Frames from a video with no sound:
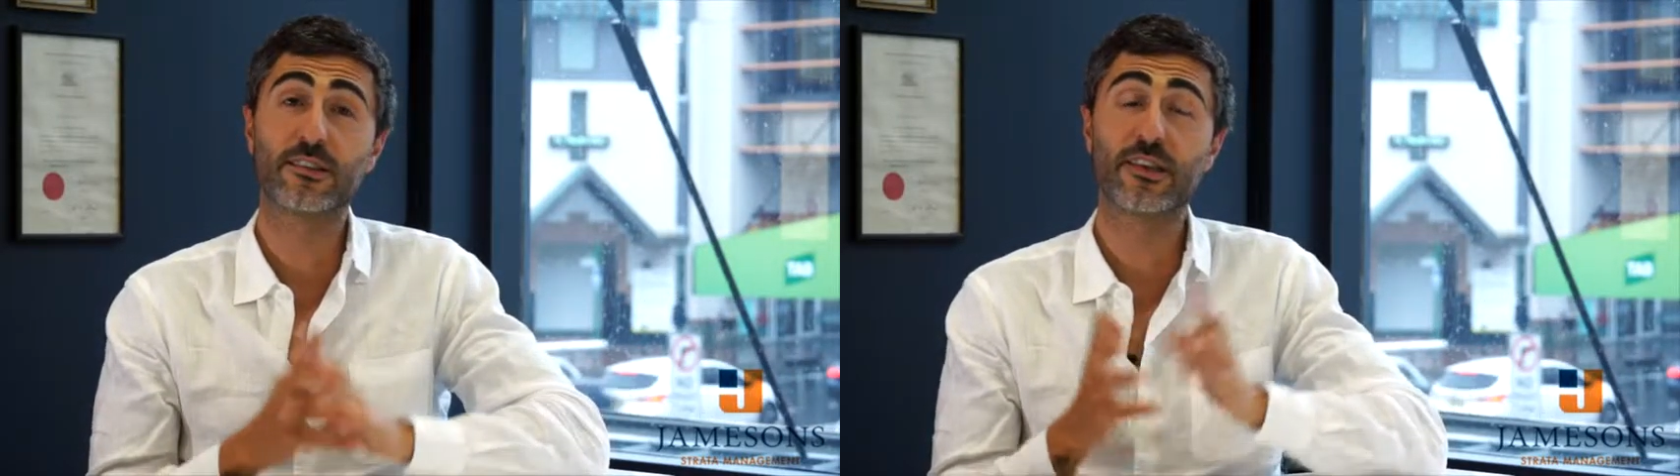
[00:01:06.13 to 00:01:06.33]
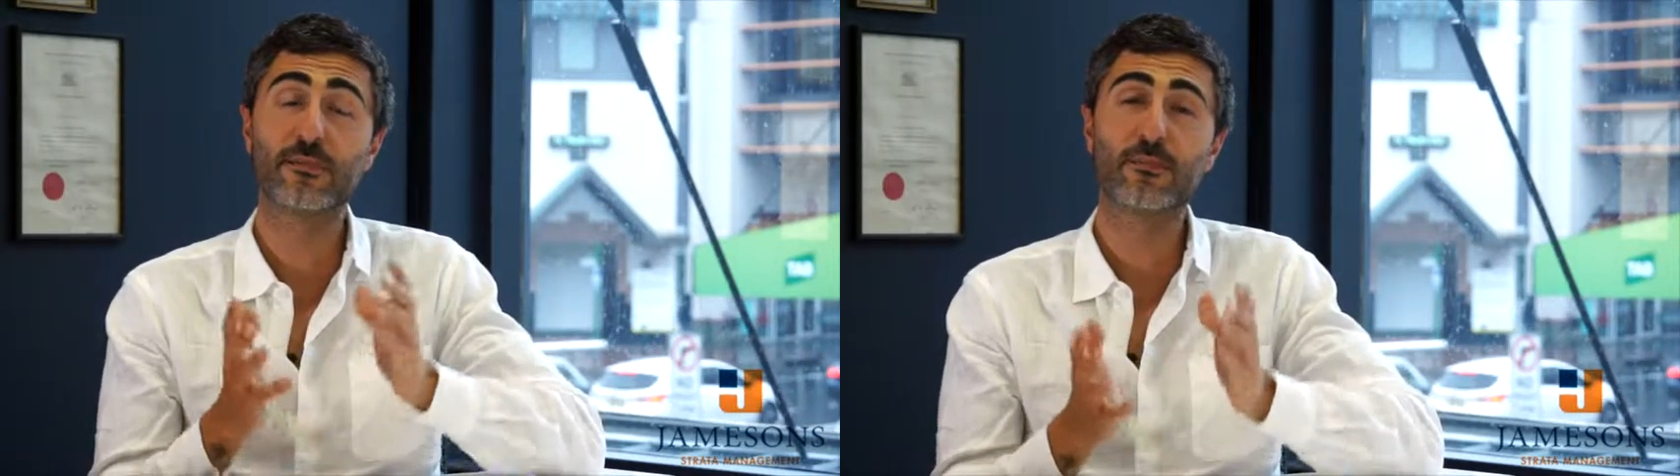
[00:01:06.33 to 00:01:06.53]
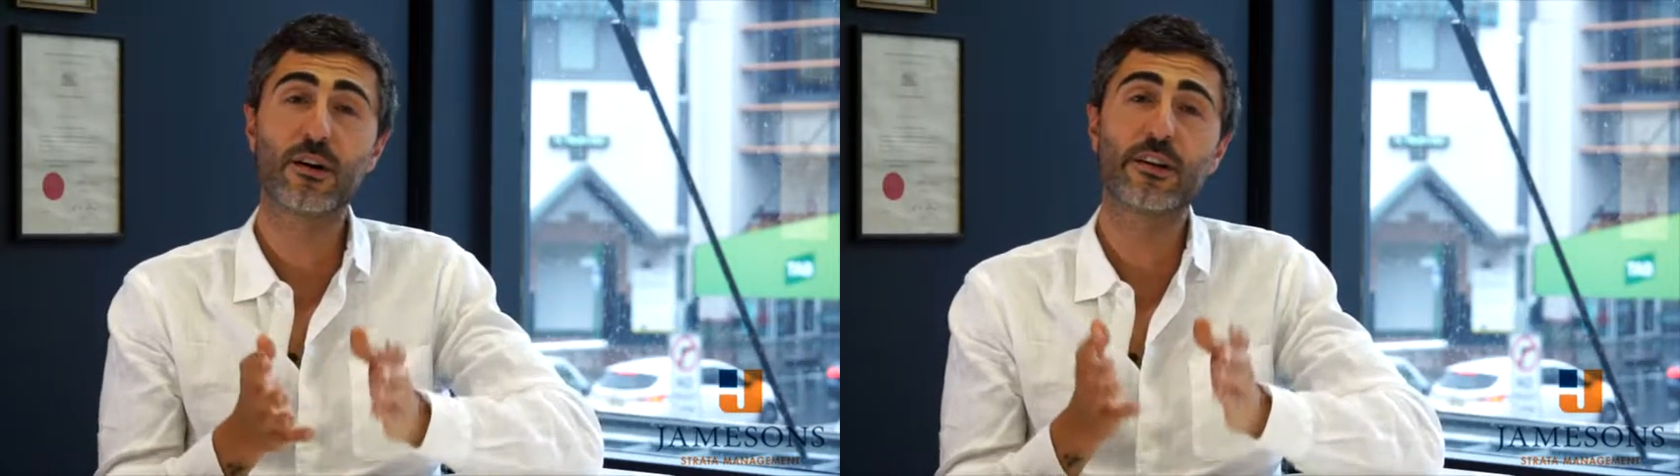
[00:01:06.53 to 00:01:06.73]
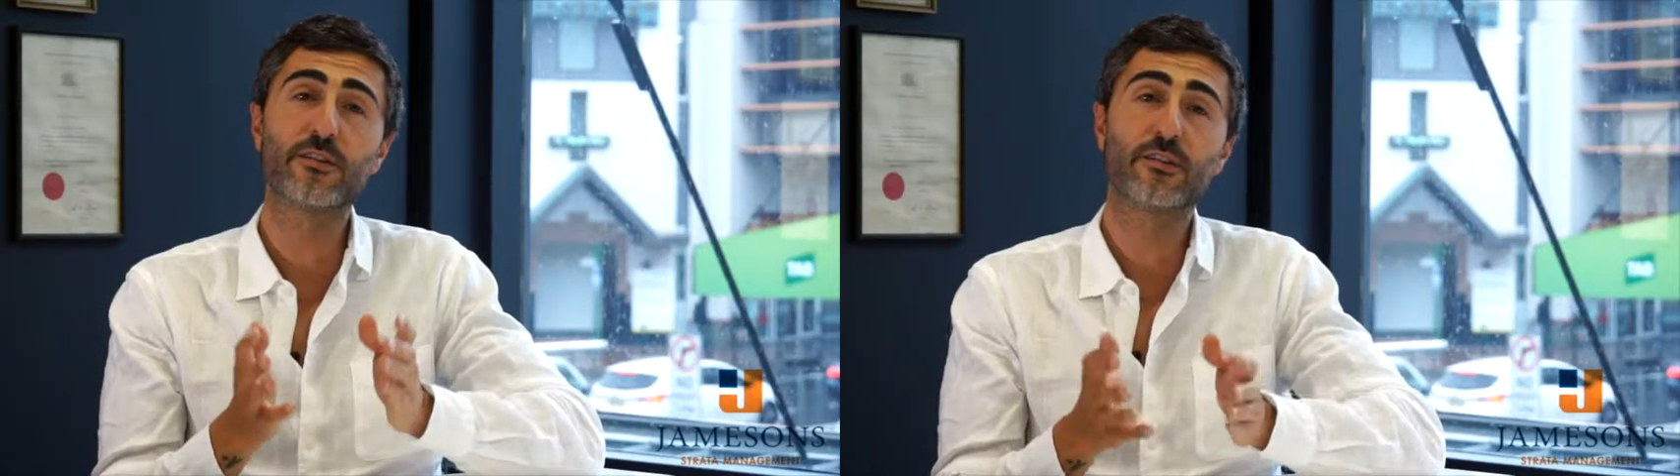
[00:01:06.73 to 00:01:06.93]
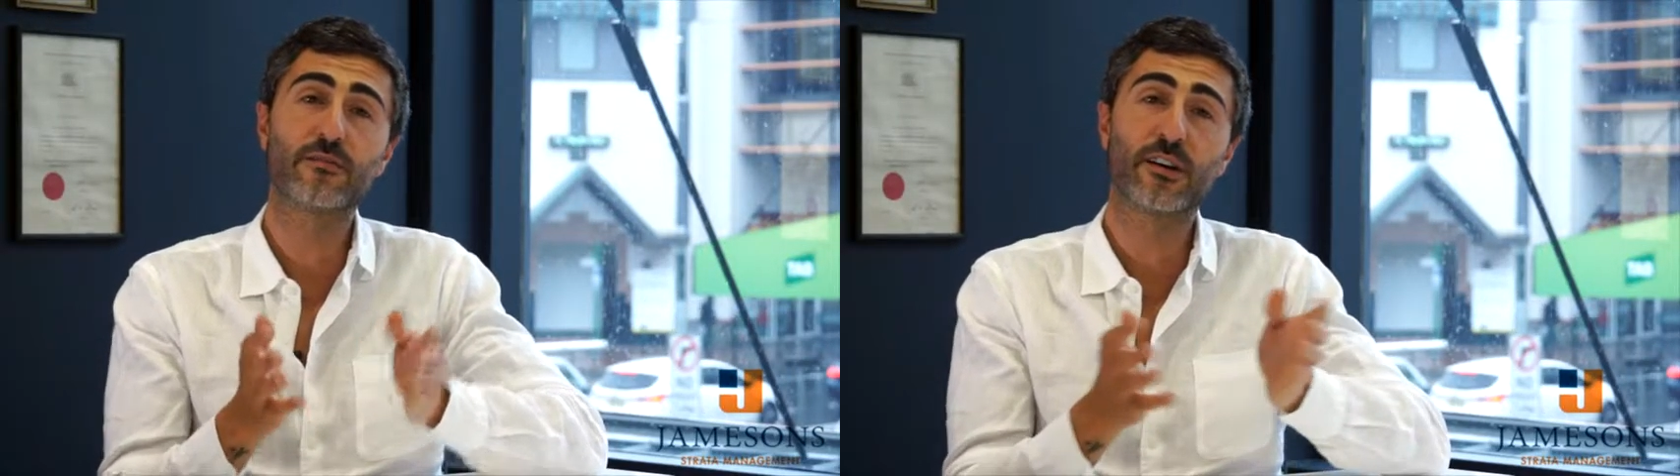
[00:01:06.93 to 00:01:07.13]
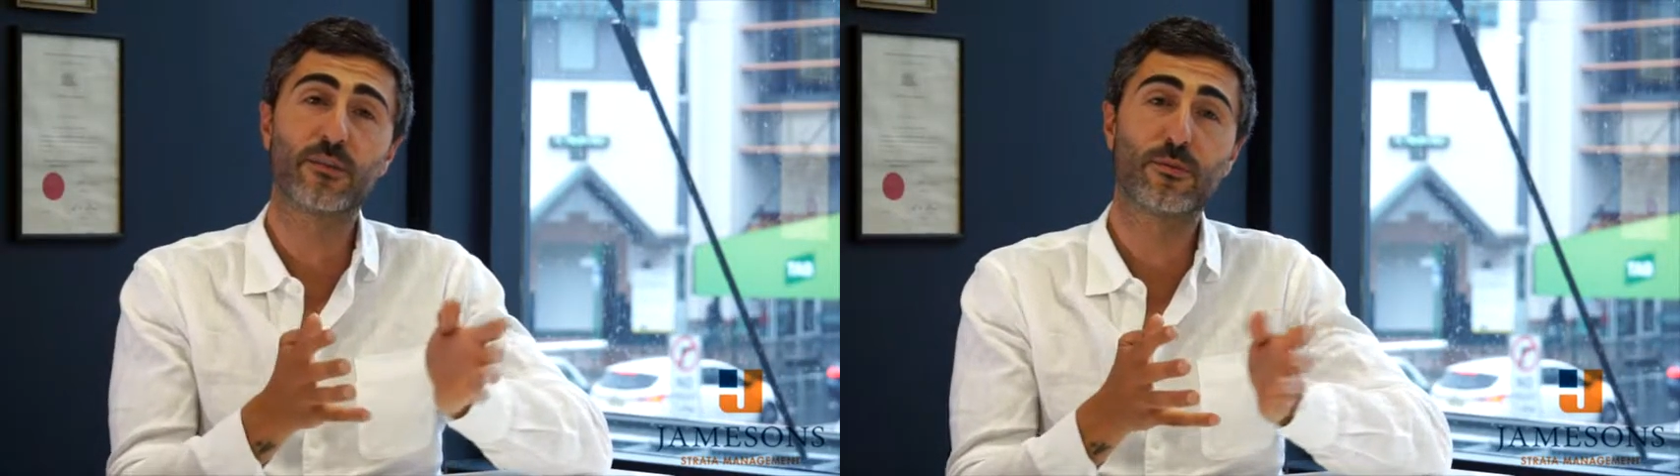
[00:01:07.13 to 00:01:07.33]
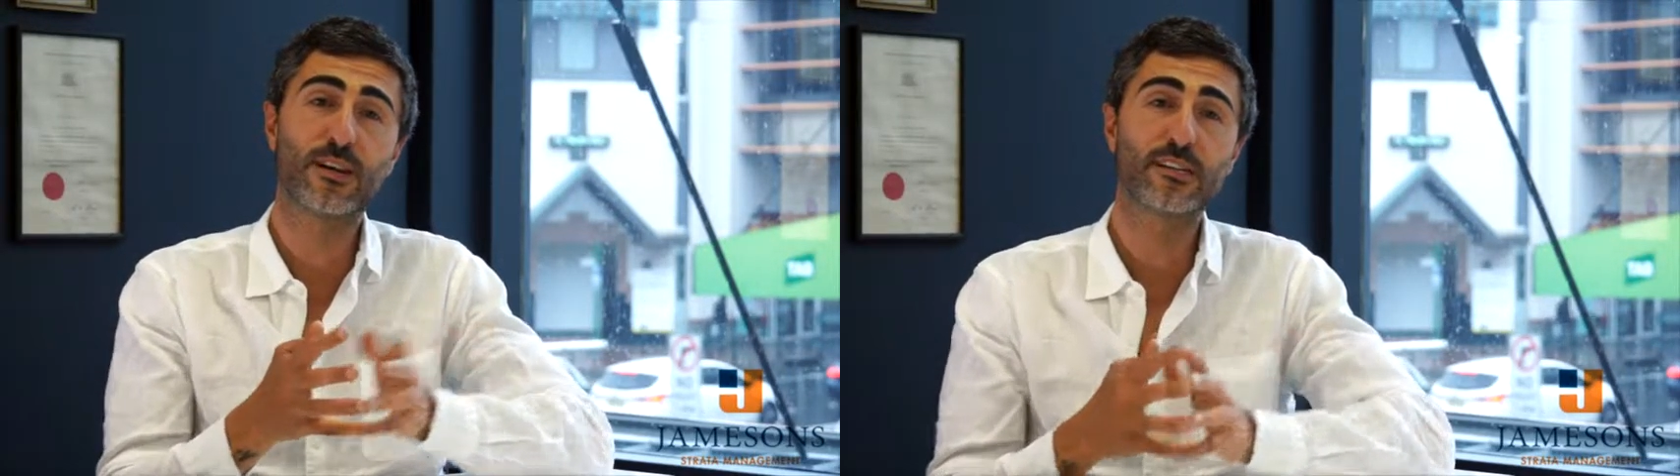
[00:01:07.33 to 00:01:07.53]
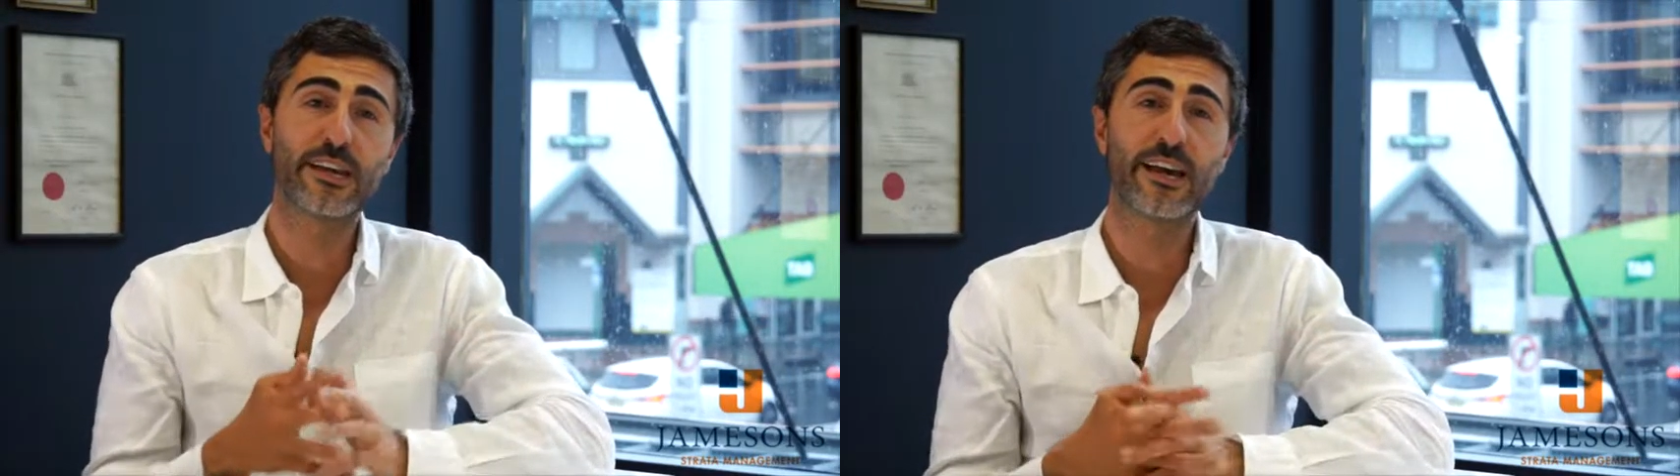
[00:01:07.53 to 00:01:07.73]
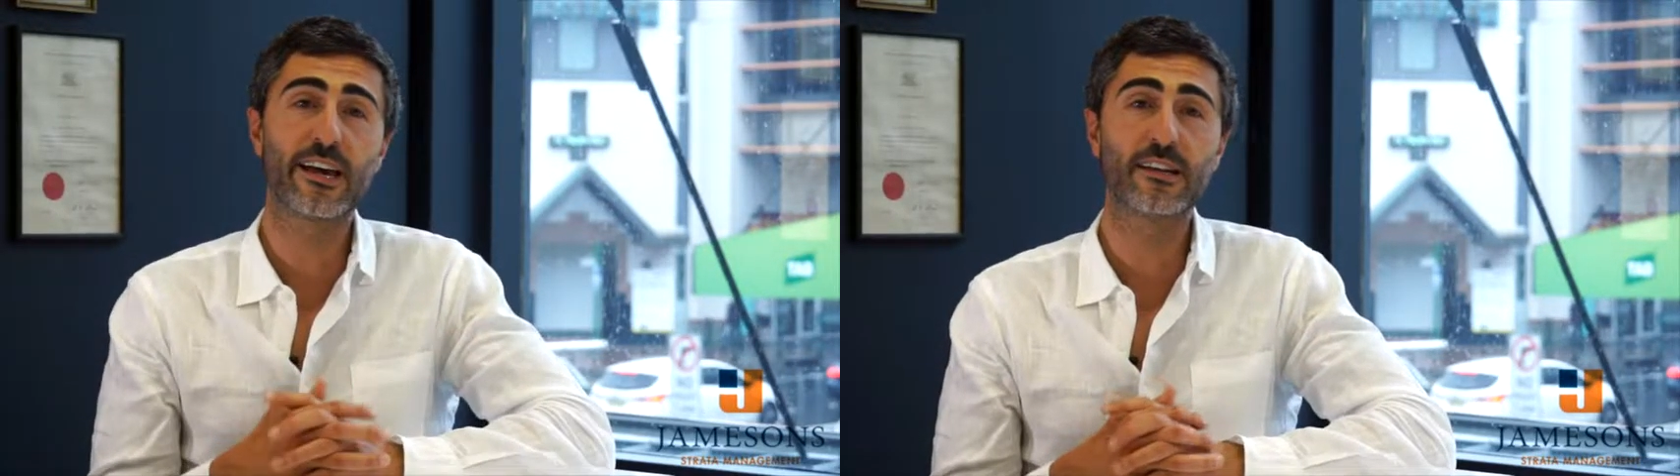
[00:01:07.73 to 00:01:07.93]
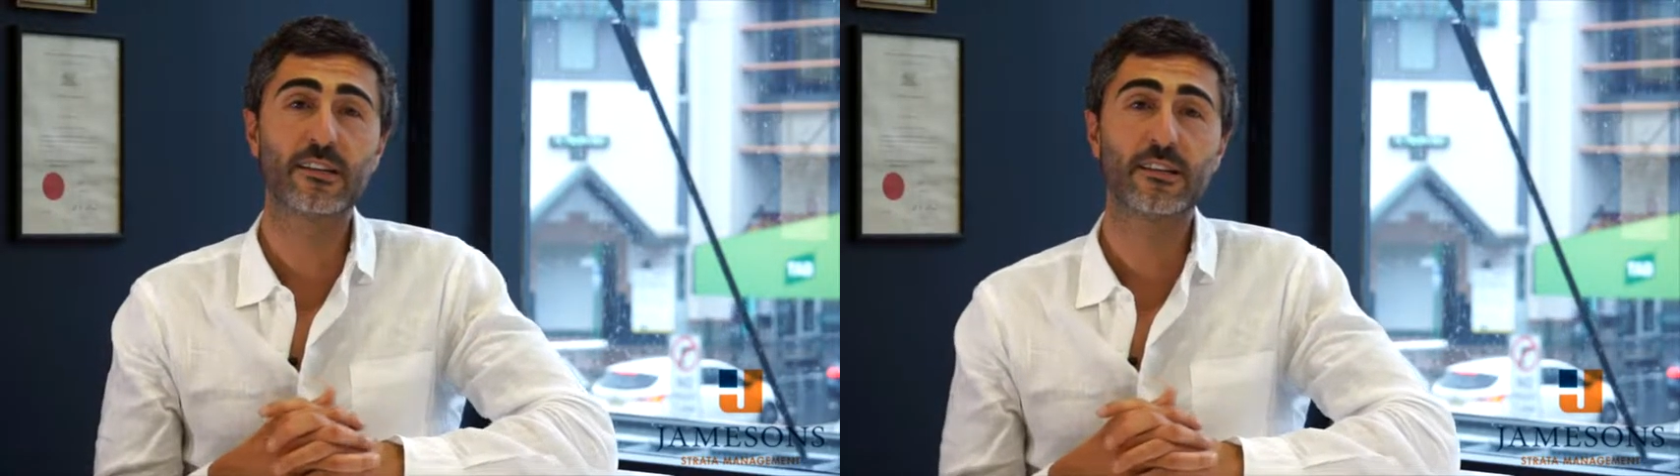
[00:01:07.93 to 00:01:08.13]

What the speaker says: that they might not have otherwise had.